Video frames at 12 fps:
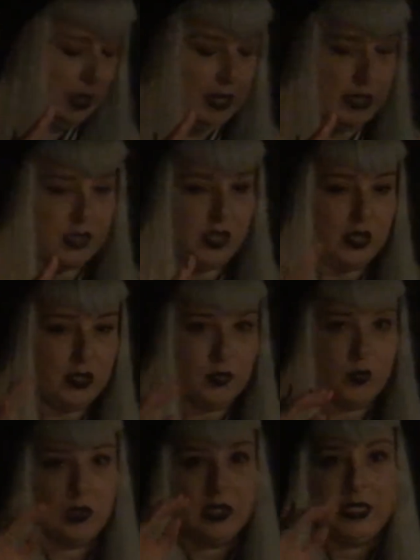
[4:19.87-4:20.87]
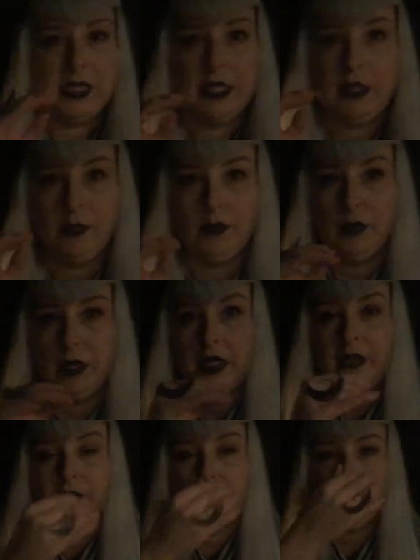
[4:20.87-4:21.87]
And I just wanted to get rid
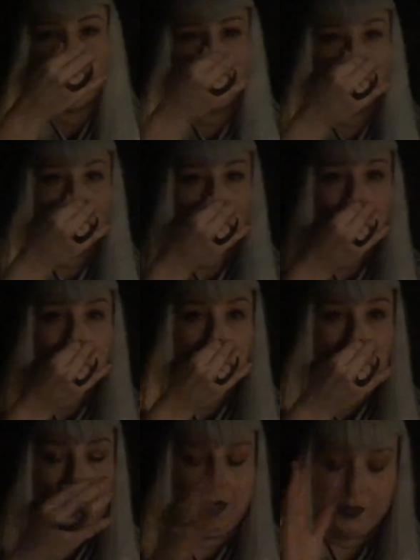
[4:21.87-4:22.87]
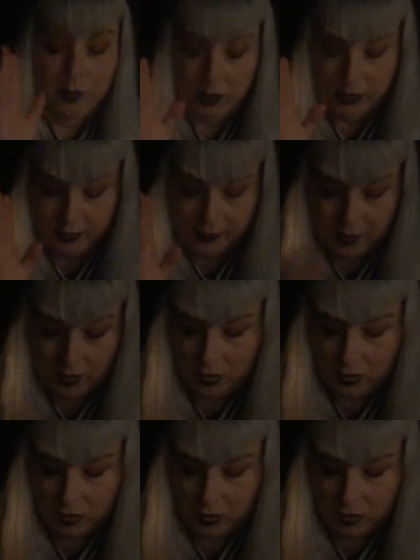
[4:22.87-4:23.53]
of that flu as quick as I